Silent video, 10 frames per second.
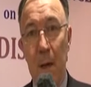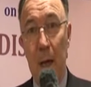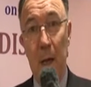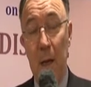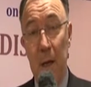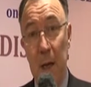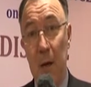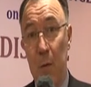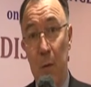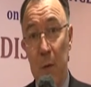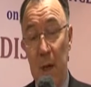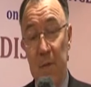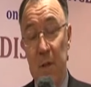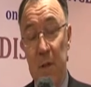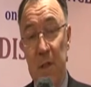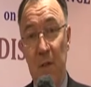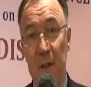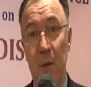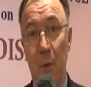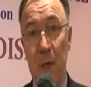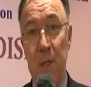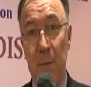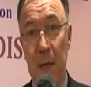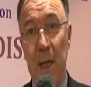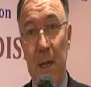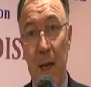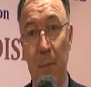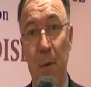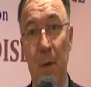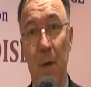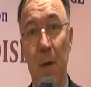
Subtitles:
And now all we have to do is find the way to make it happen.